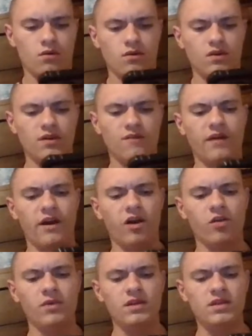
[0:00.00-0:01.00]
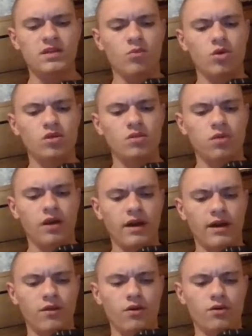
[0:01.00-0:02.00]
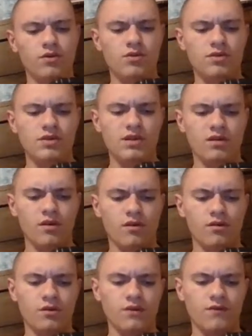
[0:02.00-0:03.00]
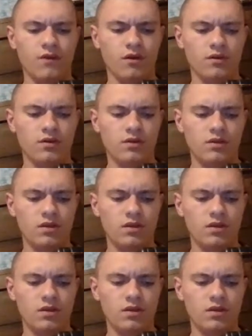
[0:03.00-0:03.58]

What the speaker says: Defilements multiply in those who seek others' faults.